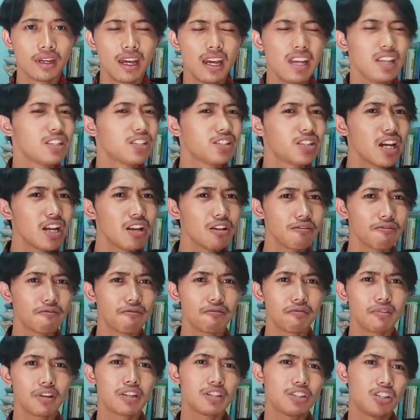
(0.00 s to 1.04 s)
Instead
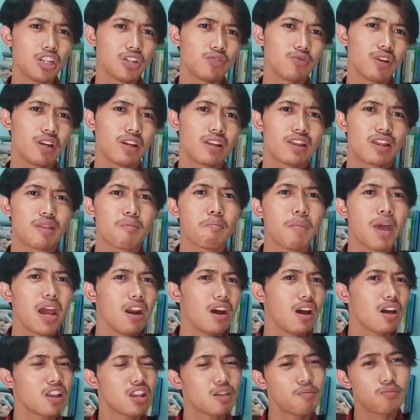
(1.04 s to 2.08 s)
of considering the men
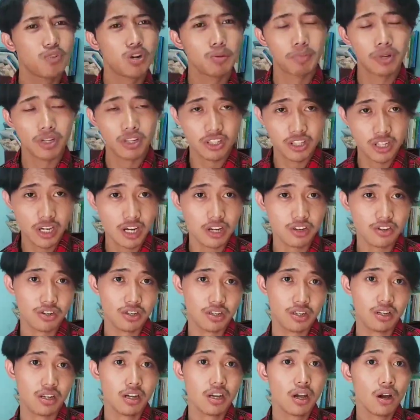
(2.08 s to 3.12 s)
are the
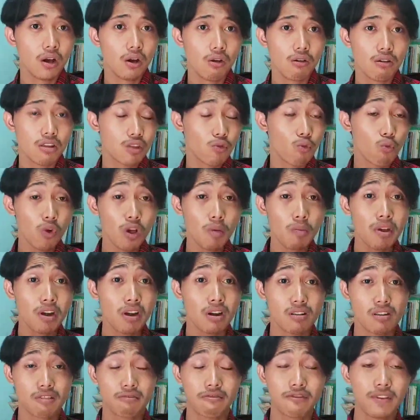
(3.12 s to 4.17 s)
perpetrator or the women
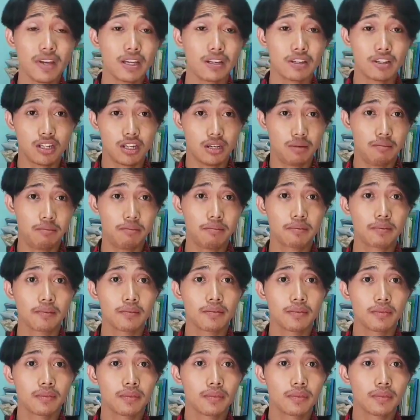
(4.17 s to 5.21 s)
are the victim,
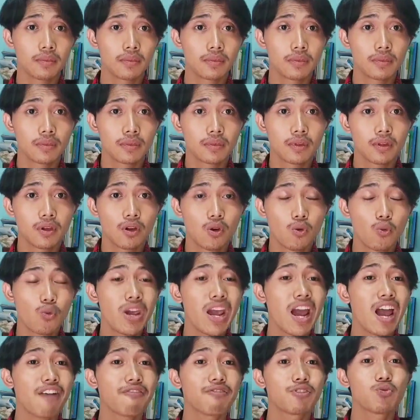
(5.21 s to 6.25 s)
we
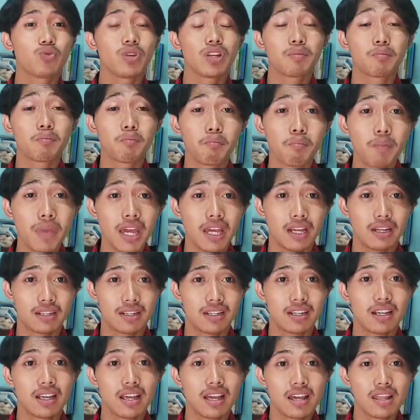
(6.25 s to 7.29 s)
have to
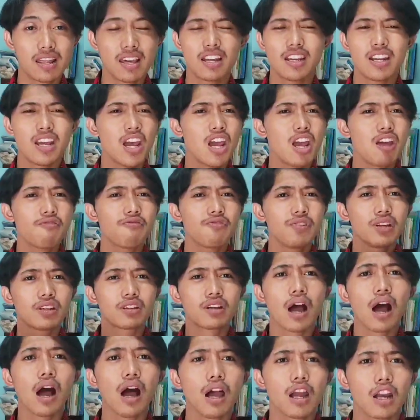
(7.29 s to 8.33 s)
admit that every
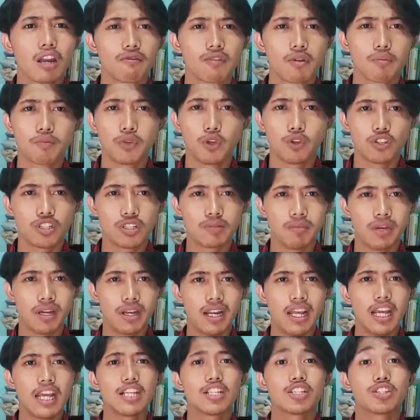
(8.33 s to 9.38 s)
kind of
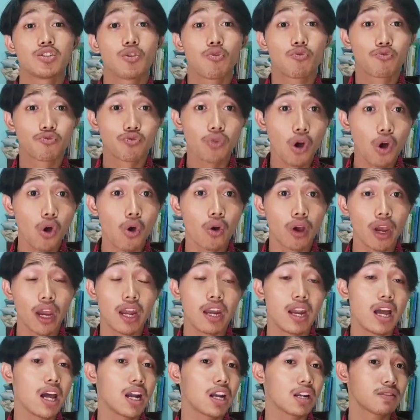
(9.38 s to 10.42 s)
abusement is wrong
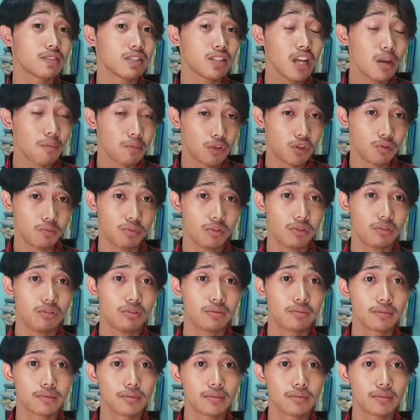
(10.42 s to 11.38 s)
and unacceptable.